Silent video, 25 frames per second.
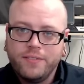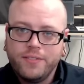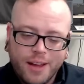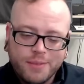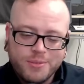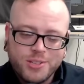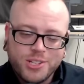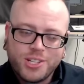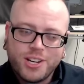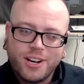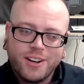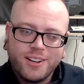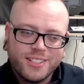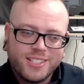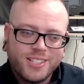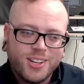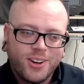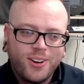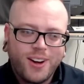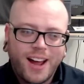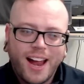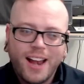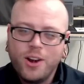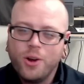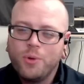I'm just sharing.
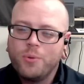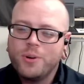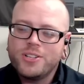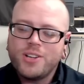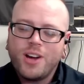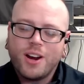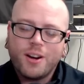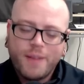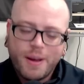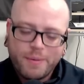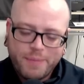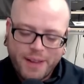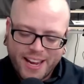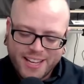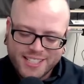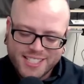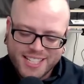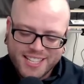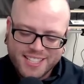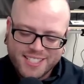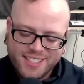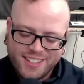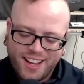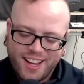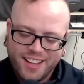So I know we're talking about
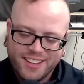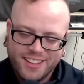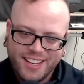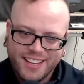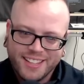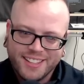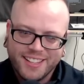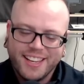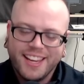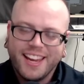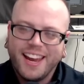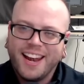passkeys a lot lately,